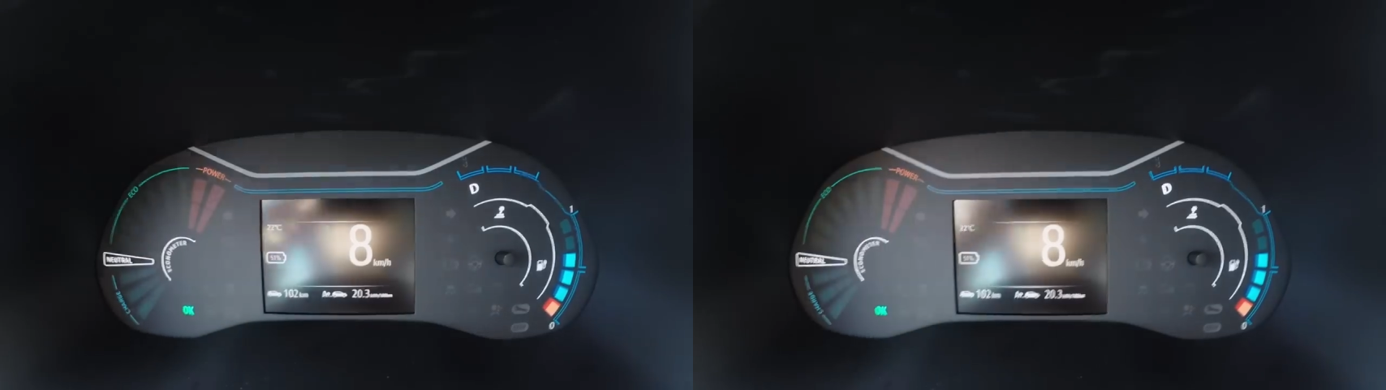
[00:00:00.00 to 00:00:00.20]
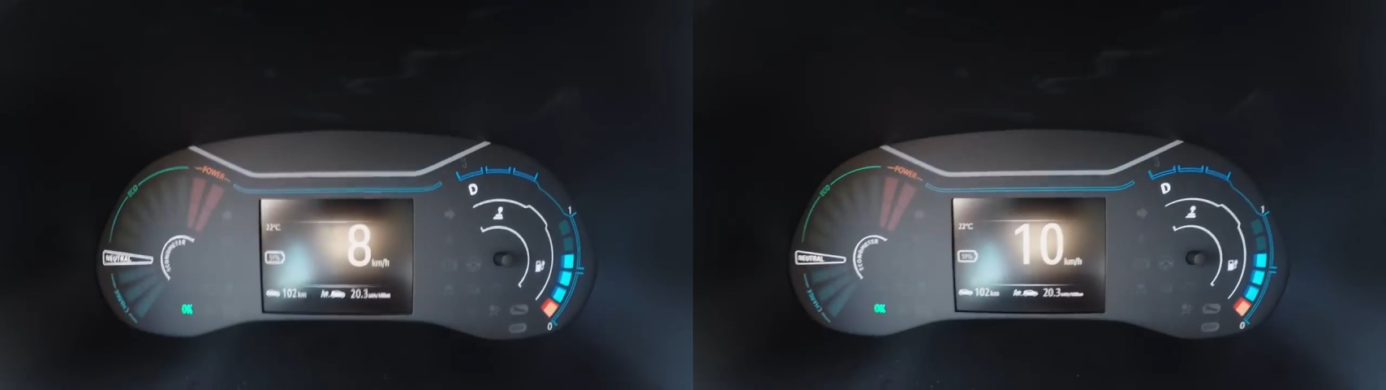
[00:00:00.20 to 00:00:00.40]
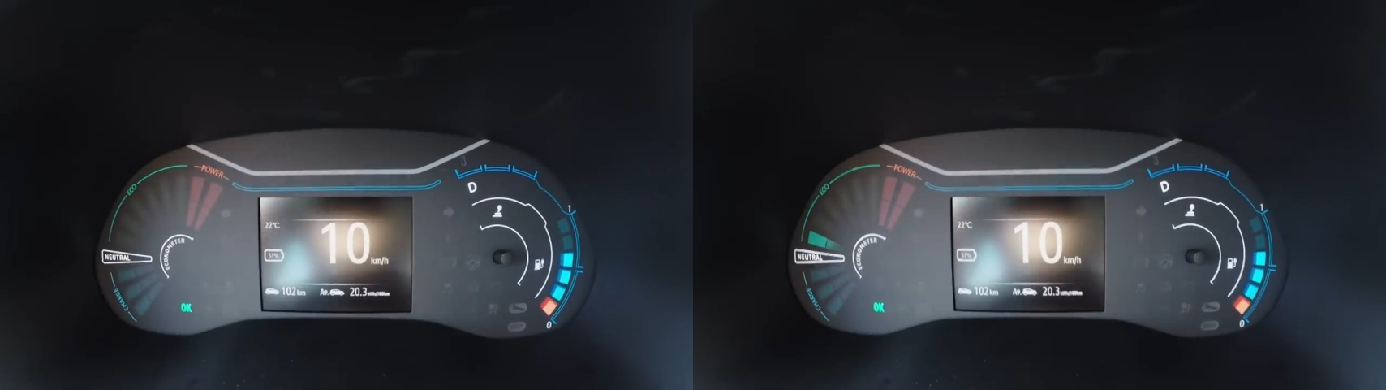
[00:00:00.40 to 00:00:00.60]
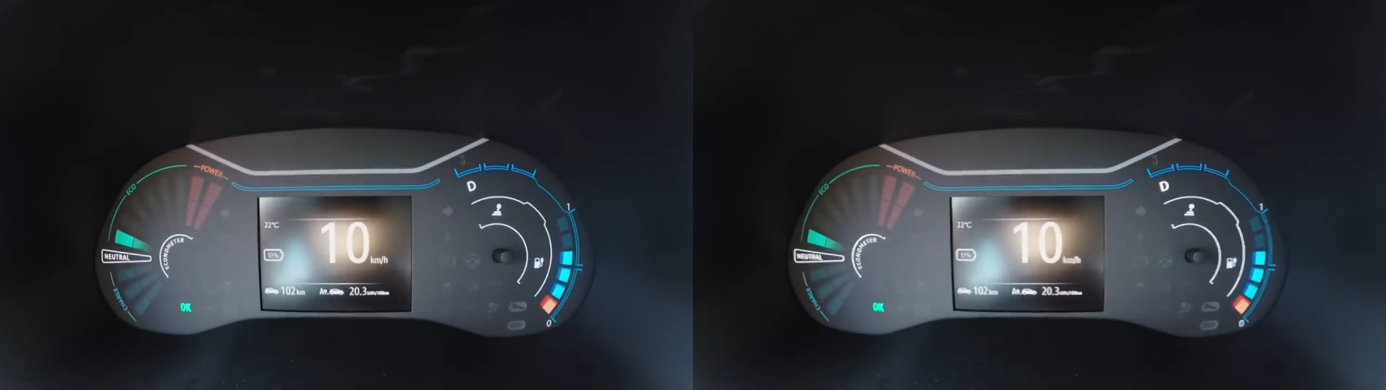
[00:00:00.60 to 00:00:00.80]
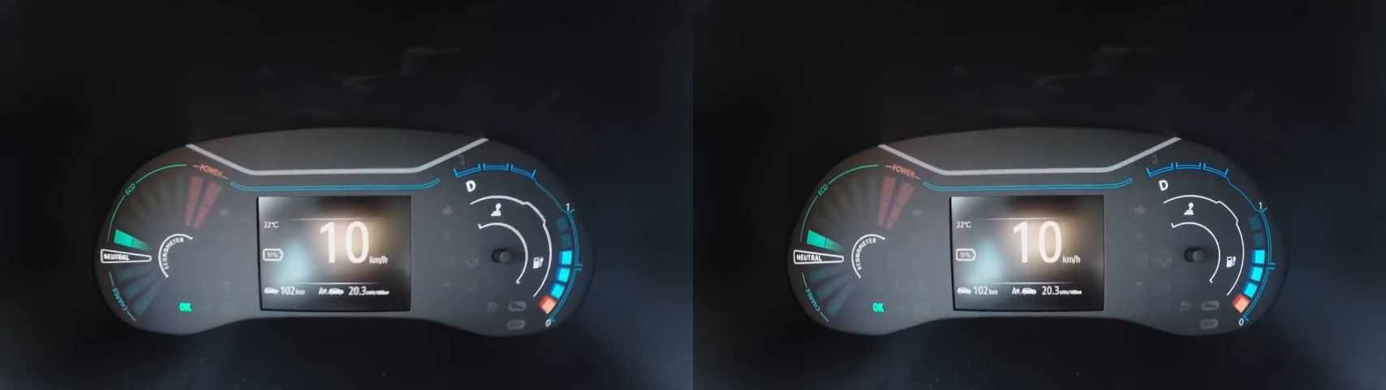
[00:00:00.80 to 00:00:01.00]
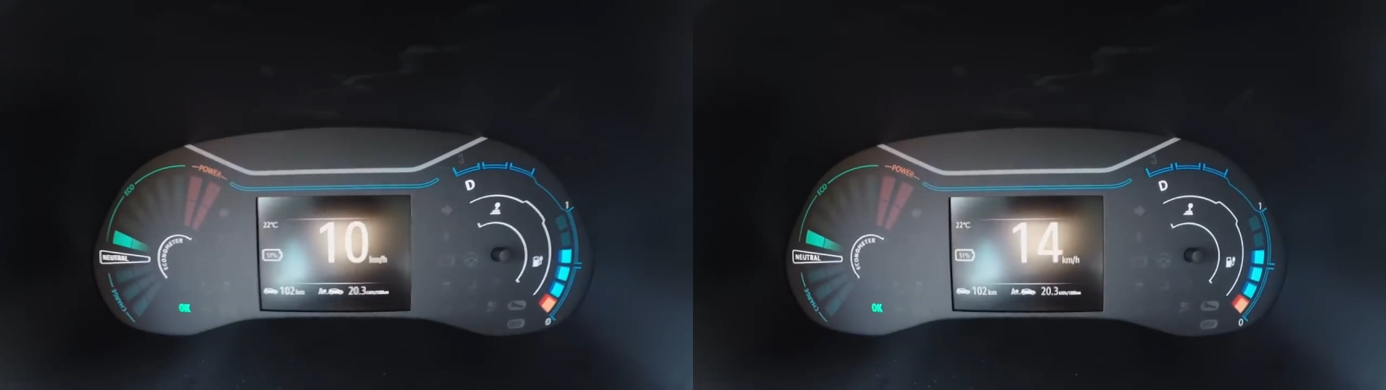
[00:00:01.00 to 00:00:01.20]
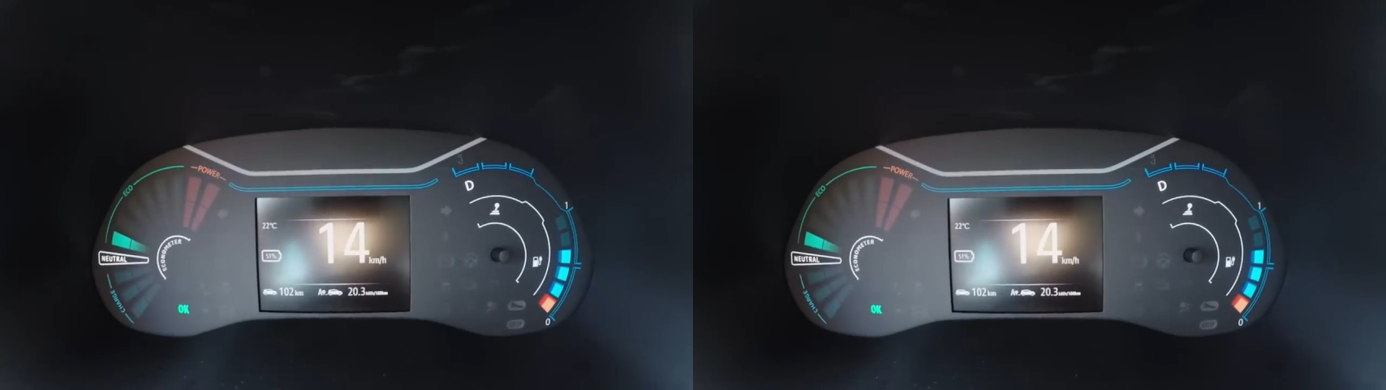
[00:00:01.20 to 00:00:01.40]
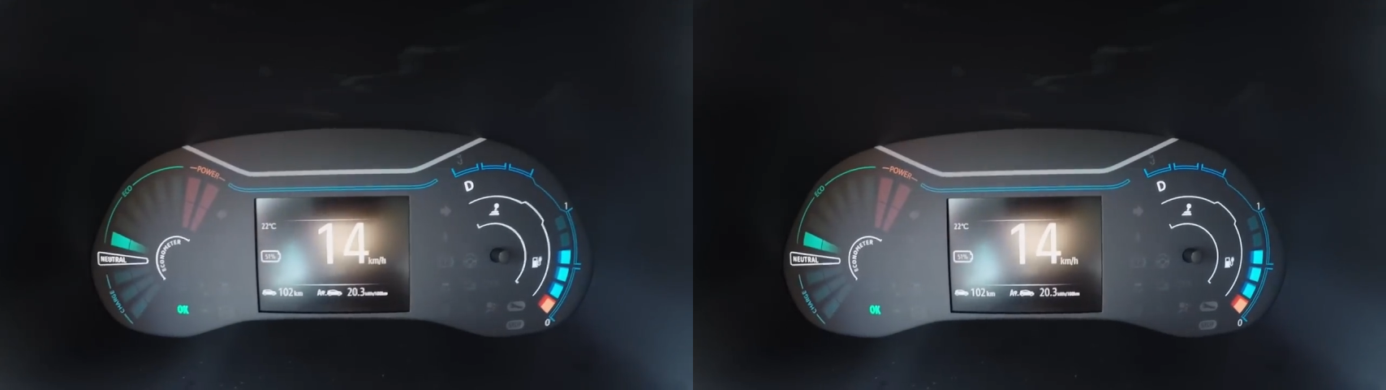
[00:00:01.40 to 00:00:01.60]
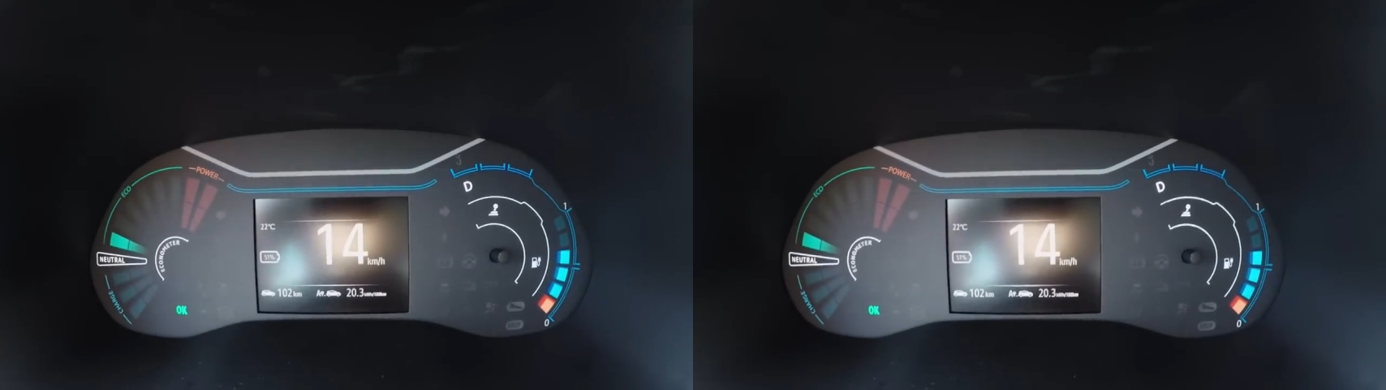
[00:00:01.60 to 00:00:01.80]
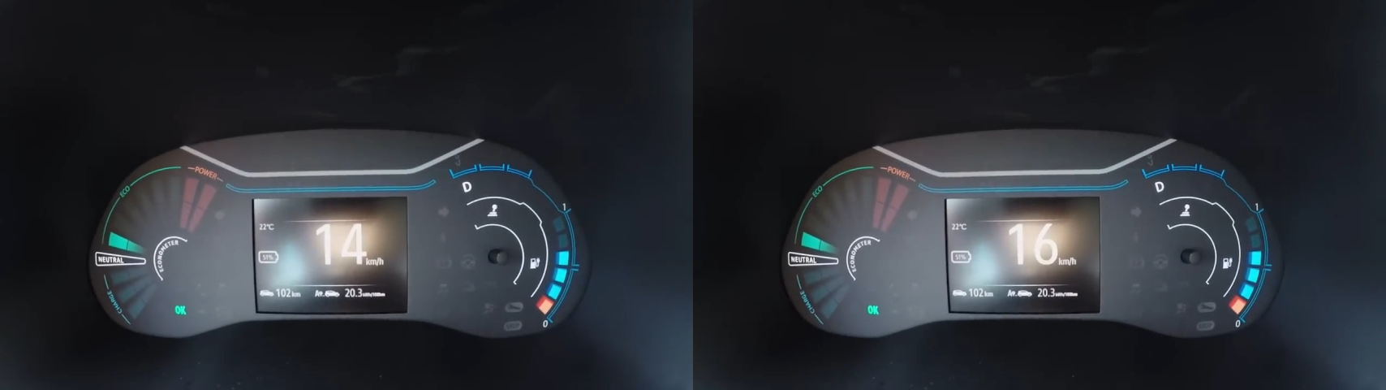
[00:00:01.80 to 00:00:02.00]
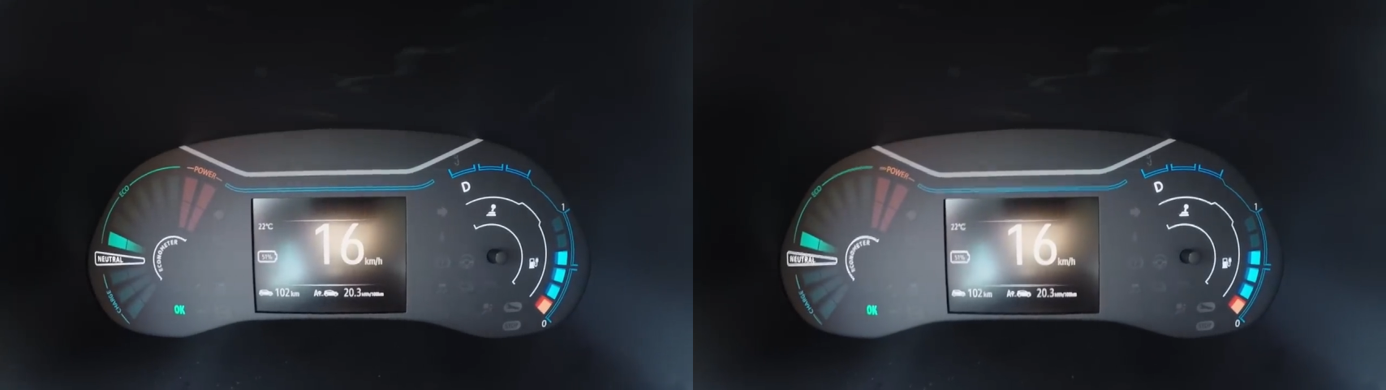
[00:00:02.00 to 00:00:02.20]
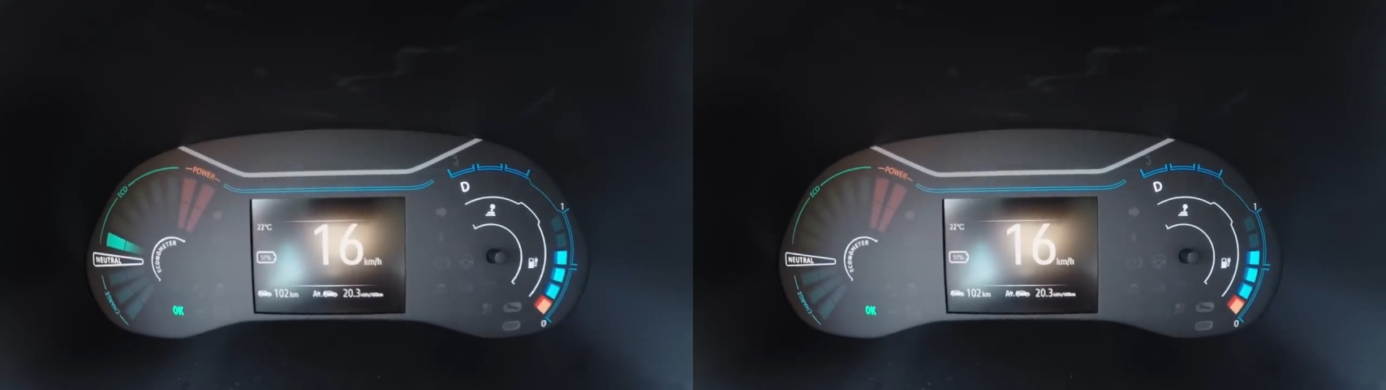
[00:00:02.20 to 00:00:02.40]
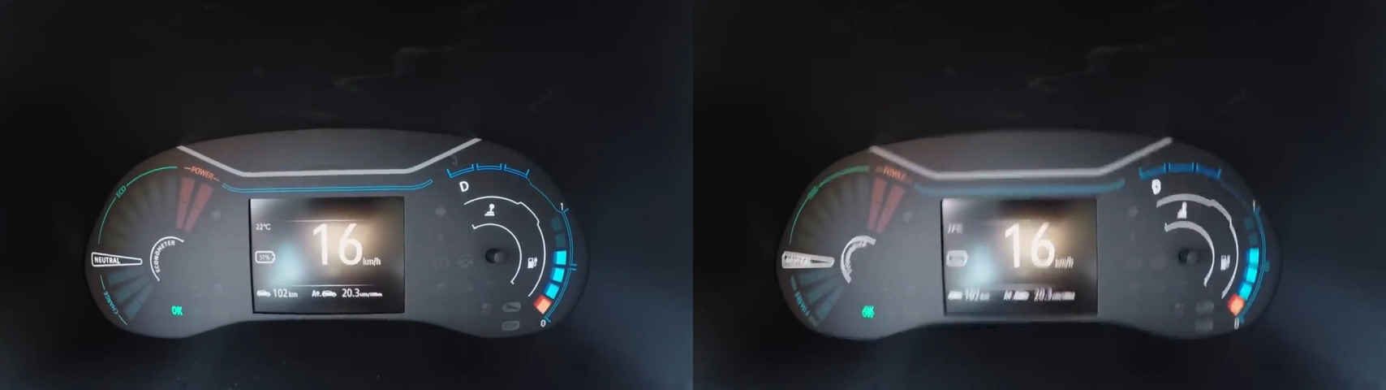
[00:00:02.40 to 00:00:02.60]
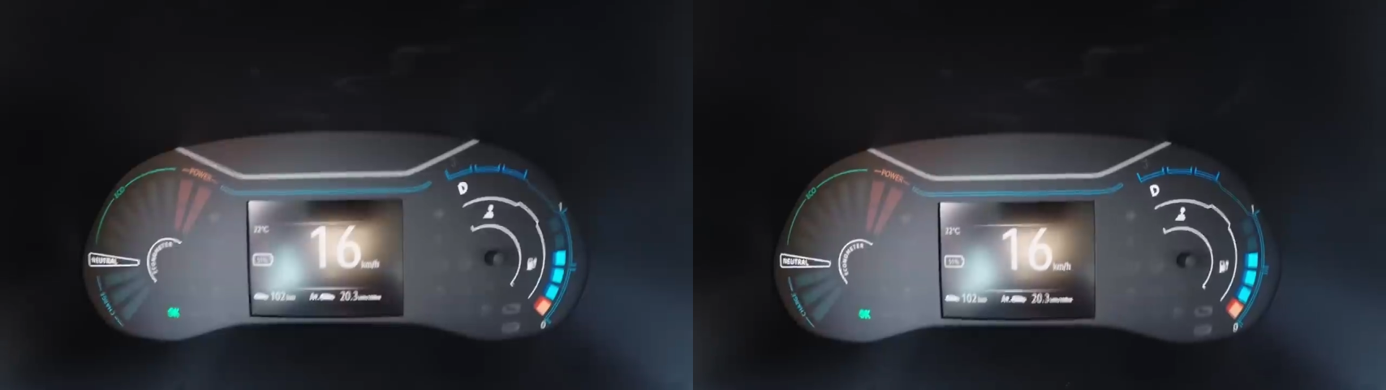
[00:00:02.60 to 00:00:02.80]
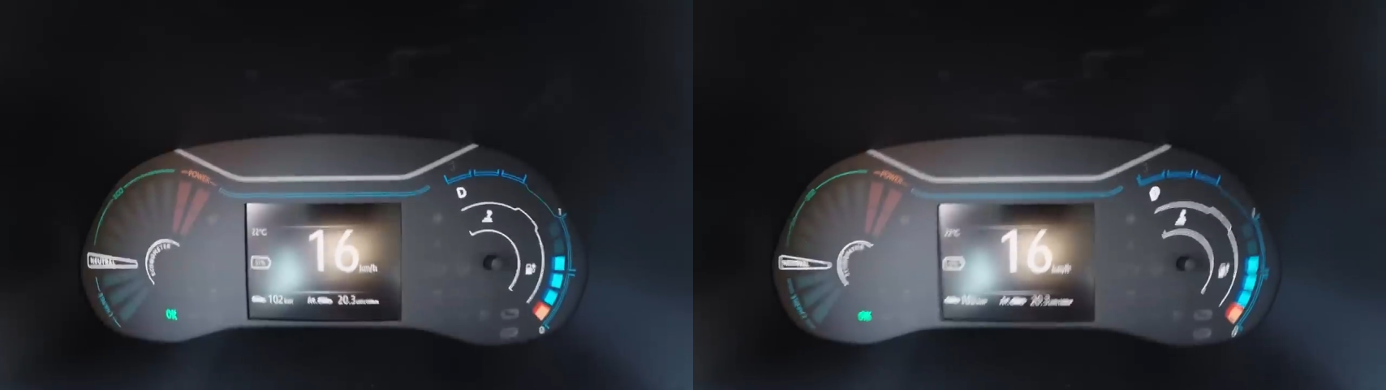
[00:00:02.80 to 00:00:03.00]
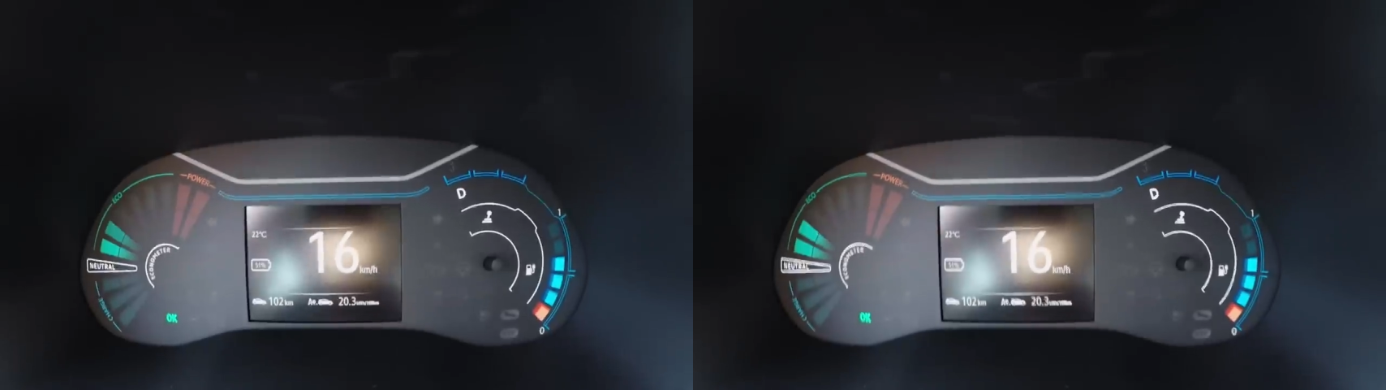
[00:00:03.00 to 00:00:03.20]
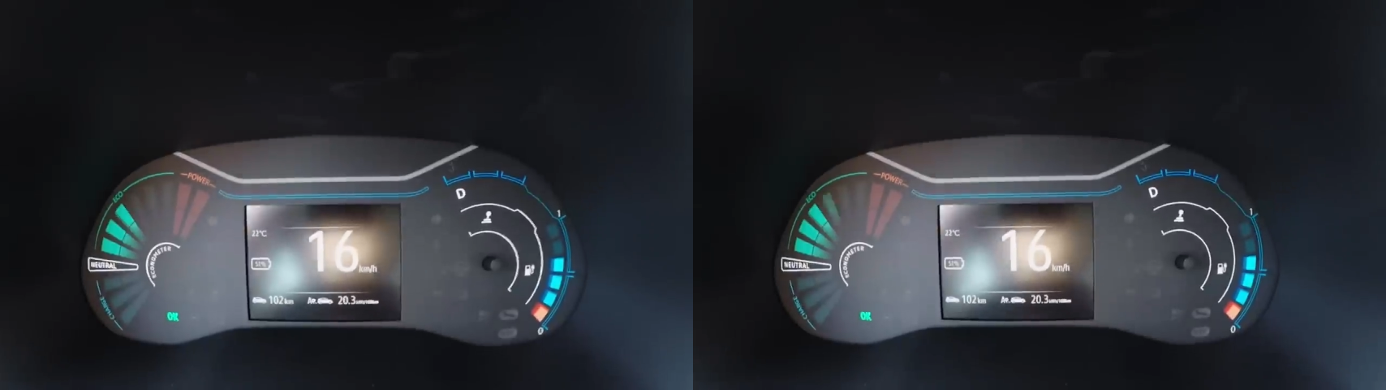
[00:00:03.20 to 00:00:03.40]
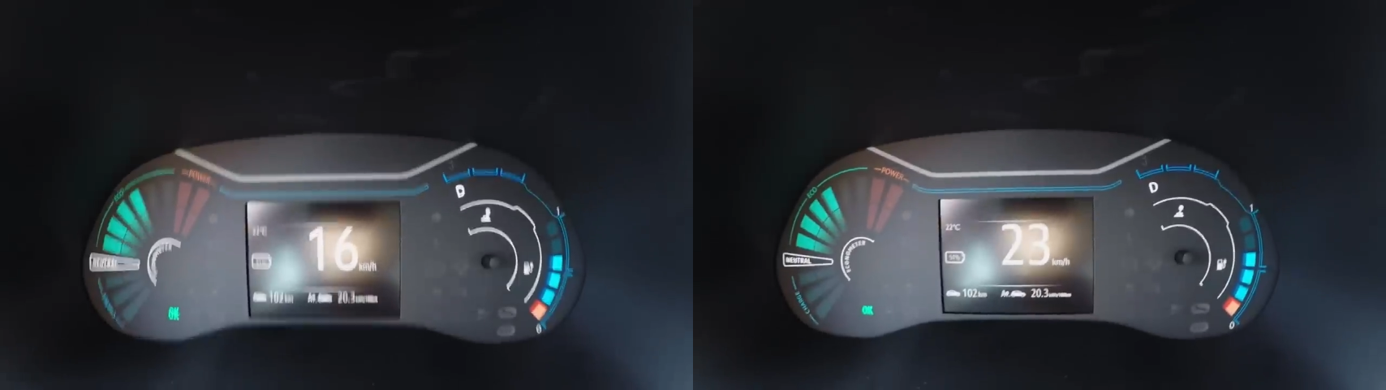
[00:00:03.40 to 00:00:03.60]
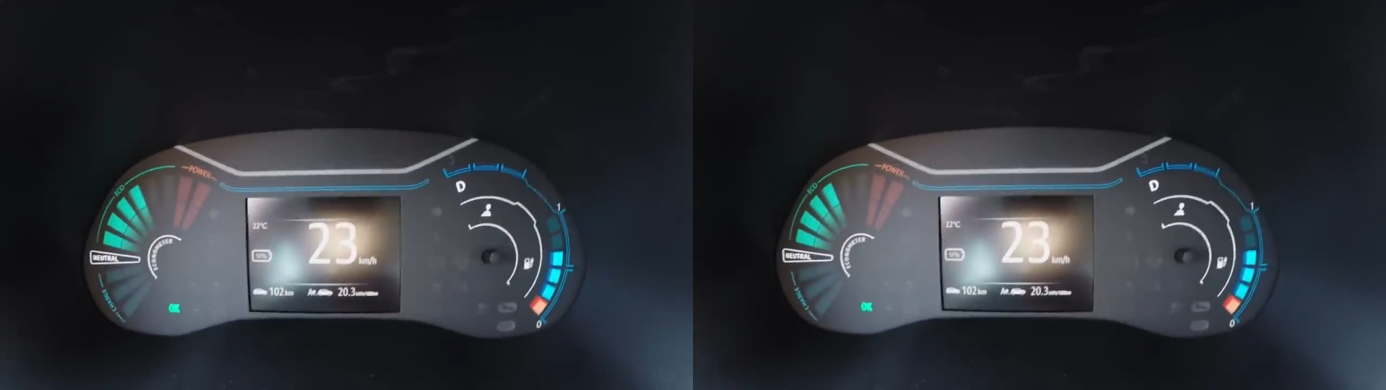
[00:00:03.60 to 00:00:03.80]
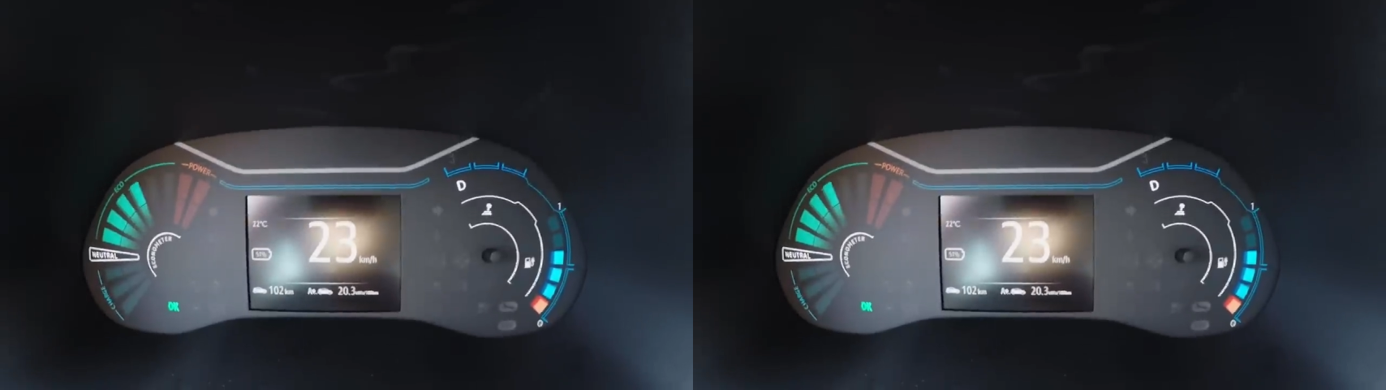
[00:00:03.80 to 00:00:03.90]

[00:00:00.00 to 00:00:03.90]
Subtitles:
Nobody's mouth can be seen.